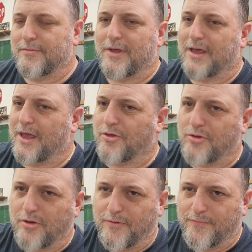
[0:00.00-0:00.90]
I can't
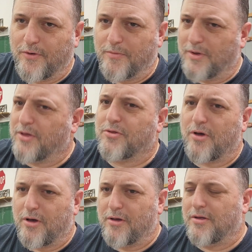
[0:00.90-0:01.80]
show you the phone. Well, you
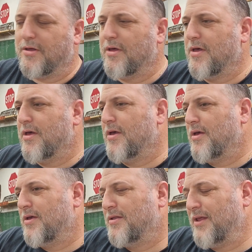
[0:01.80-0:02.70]
saw
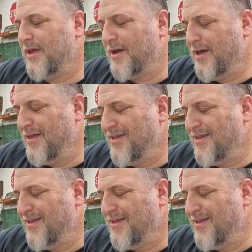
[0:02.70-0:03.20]
the,